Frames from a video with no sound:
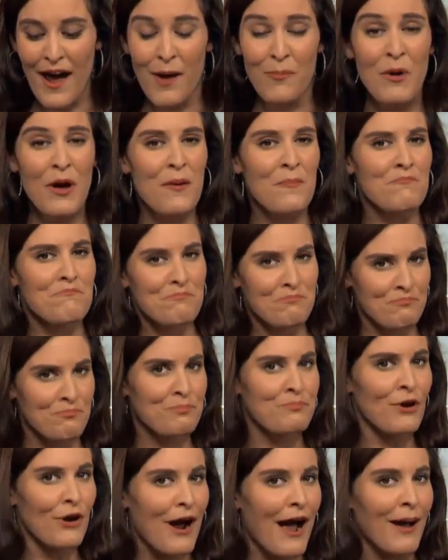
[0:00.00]
Um,
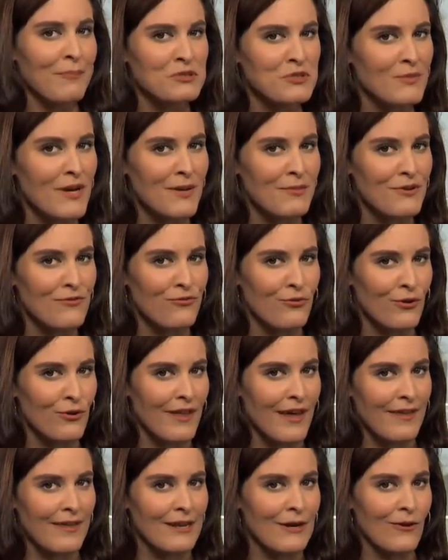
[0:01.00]
perhaps maybe for
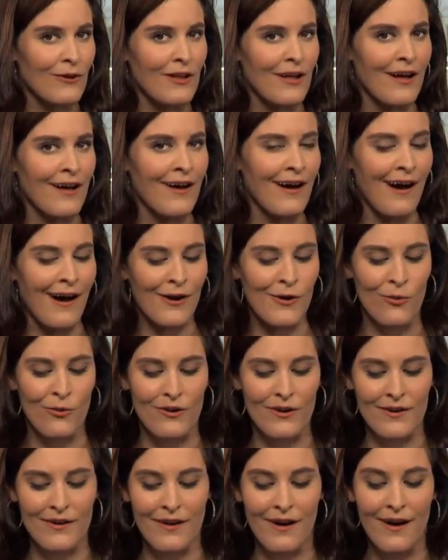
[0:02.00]
that little uh,
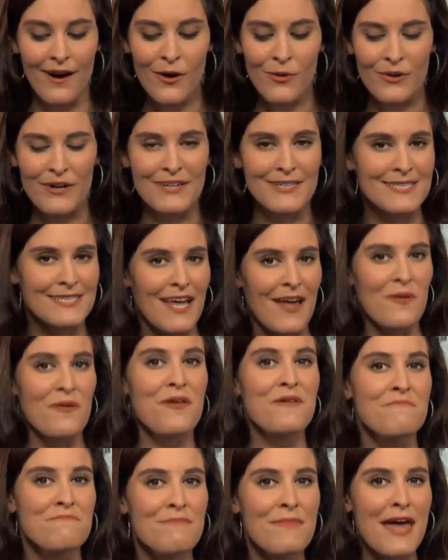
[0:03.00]
awkward awkwardness that
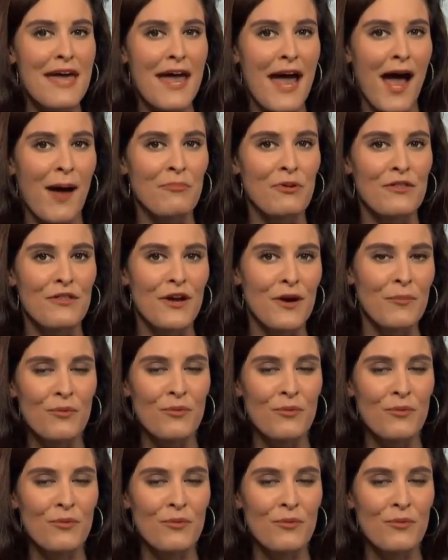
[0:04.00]
may happen there.